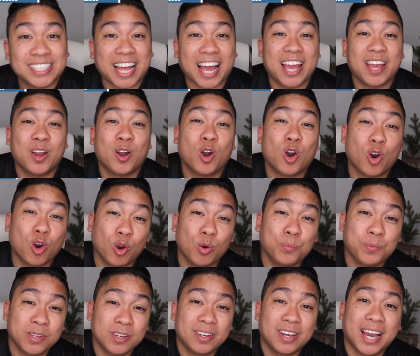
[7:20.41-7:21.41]
I
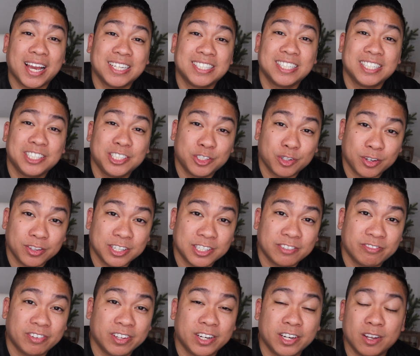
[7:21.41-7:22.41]
hope you guys enjoyed
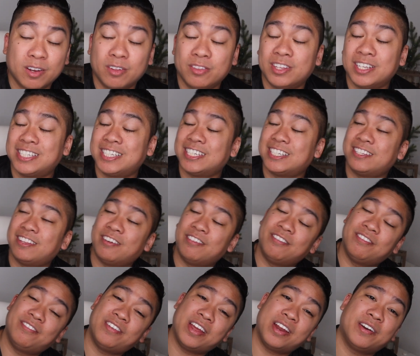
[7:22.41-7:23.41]
this video. This is the
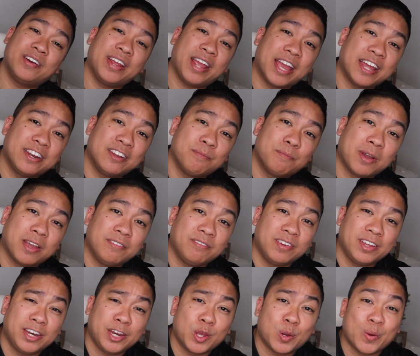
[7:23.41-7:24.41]
very end of my
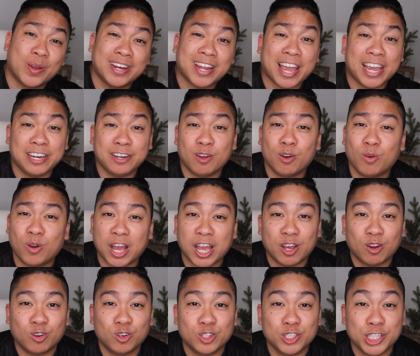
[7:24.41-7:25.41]
video, and I know
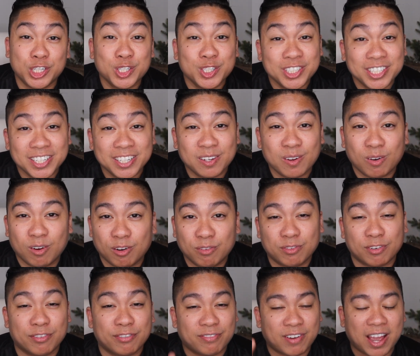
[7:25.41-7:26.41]
I usually go
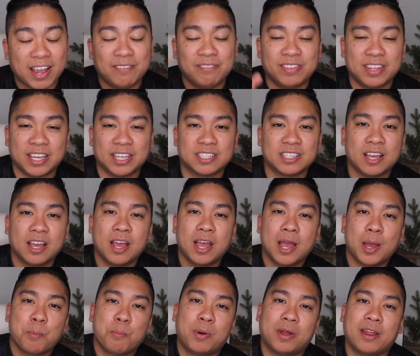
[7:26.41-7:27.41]
over 5 things,
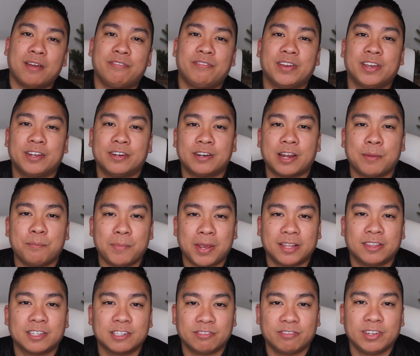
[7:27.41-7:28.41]
but I figured I'd
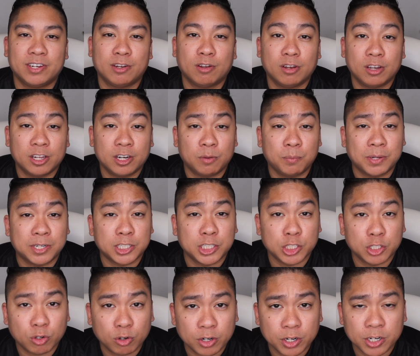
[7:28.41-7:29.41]
make this video a little bit
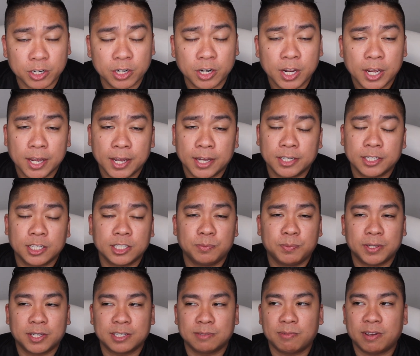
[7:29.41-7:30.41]
shorter just
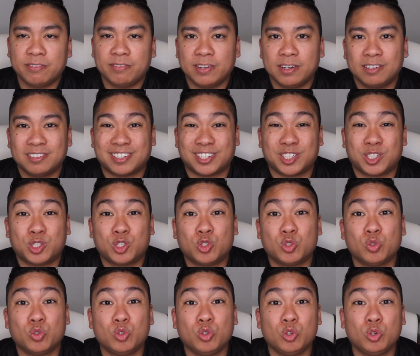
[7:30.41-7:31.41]
because my videos are
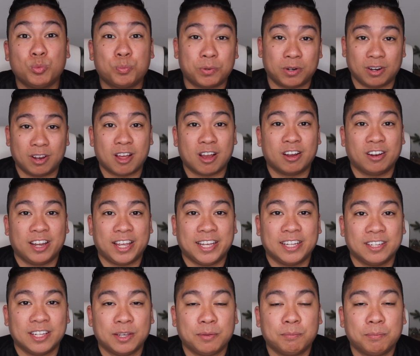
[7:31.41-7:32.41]
super long
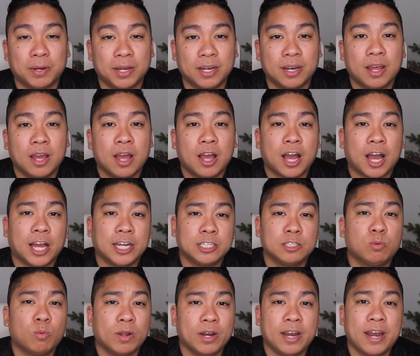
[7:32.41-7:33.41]
lately. But I
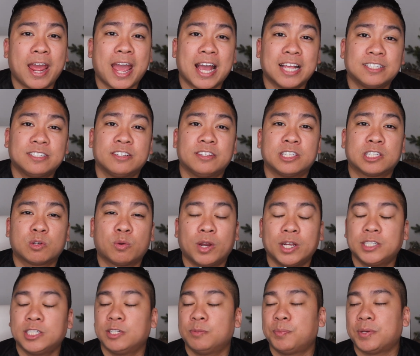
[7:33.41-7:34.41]
just wanted to answer this
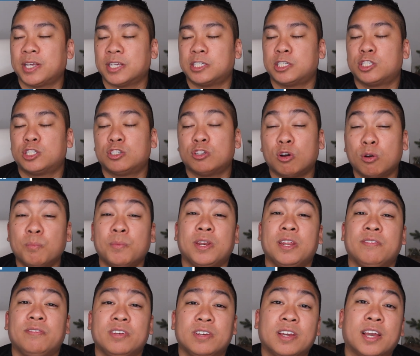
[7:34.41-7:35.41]
question because so
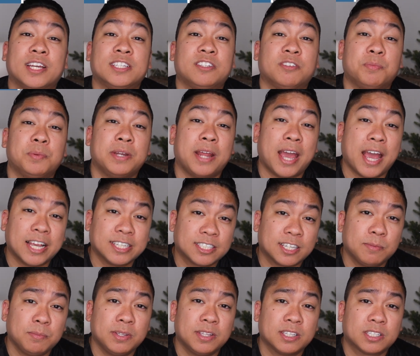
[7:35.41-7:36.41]
many of you guys have been
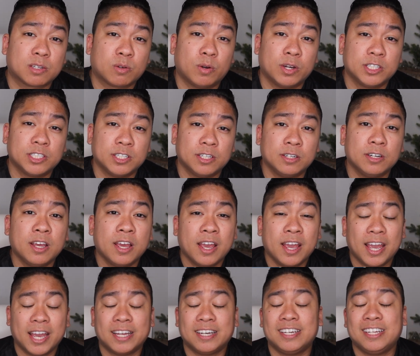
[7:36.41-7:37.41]
asking me this question,
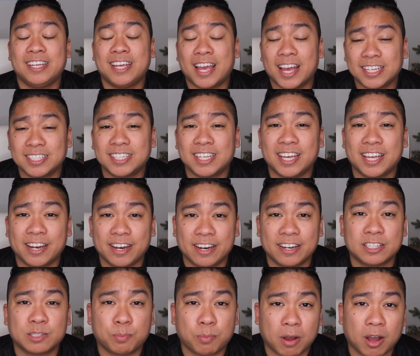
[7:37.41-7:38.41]
and yes, it
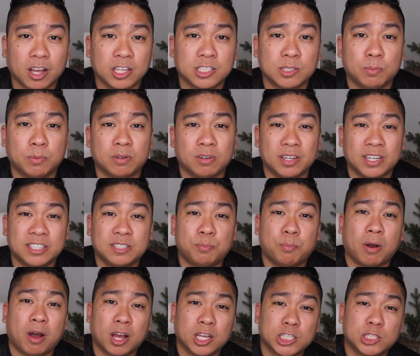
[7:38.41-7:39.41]
is possible. It's
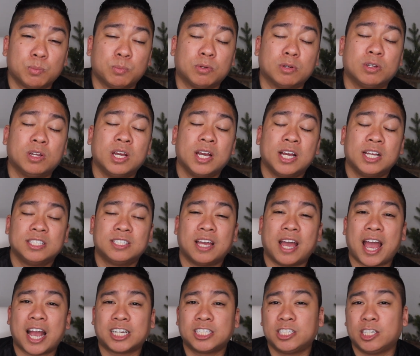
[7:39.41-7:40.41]
possible to
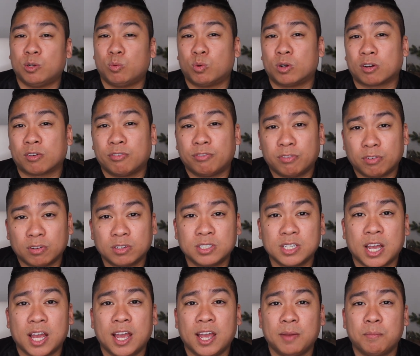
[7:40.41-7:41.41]
actually work
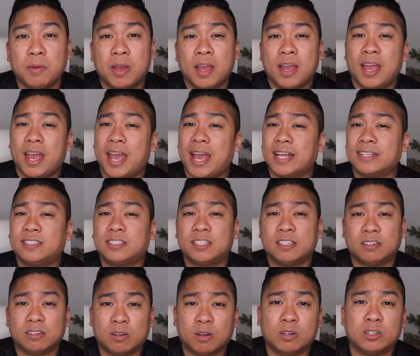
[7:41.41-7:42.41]
full-time and
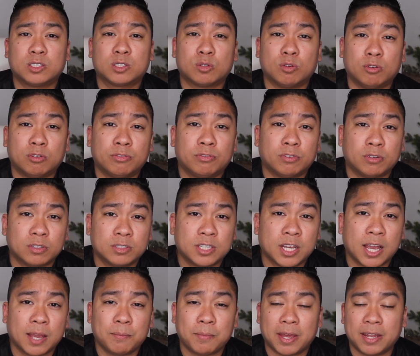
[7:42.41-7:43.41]
still go to school
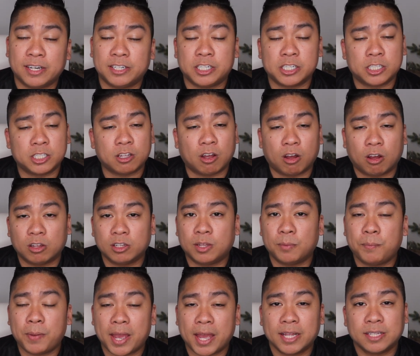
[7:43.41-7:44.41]
full-time, and it just all
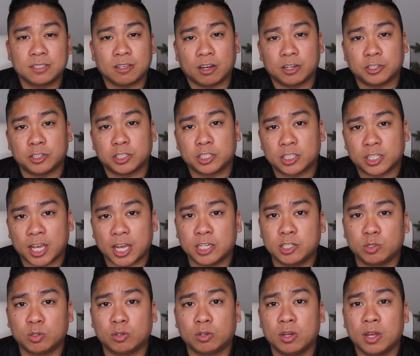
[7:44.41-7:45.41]
depends on your
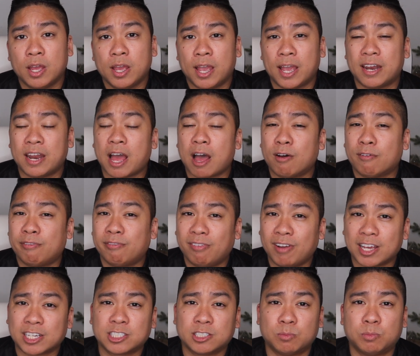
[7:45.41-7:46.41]
schedule and how
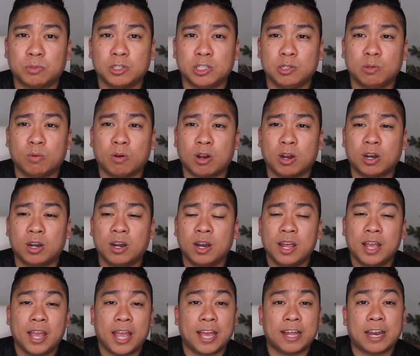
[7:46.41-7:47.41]
flexible you are
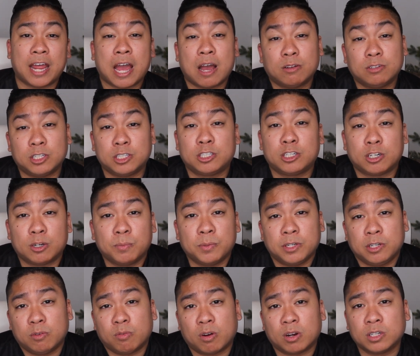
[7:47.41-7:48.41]
and how
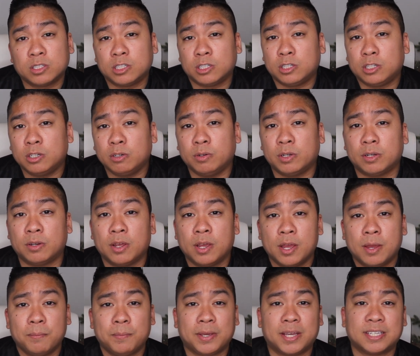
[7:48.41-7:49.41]
determined you are to do it,
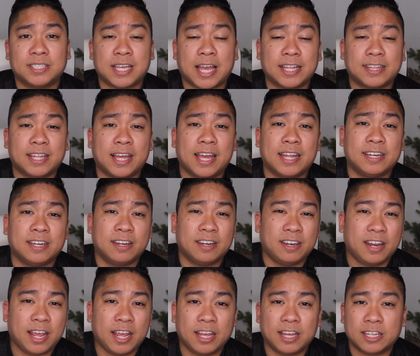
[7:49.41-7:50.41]
because at the end of the
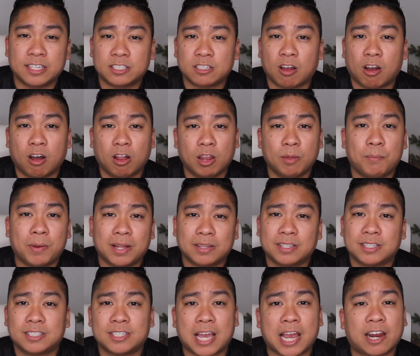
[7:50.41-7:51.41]
day, it's all about
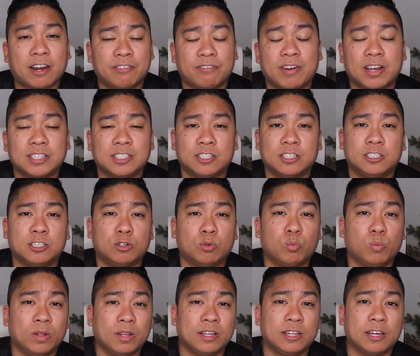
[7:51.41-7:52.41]
the sacrifices you're
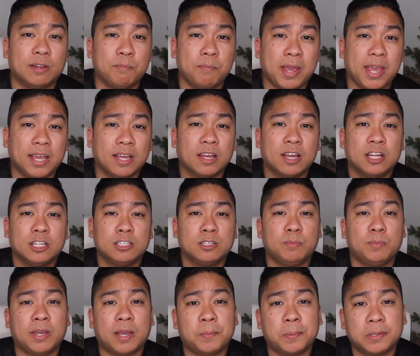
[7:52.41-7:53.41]
willing to make to
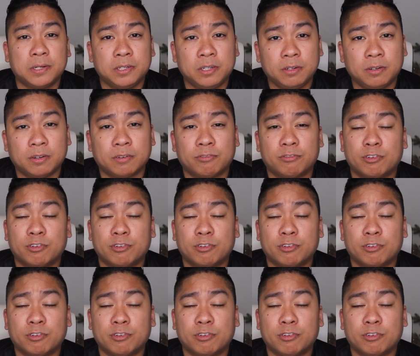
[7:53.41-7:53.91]
be able to do it.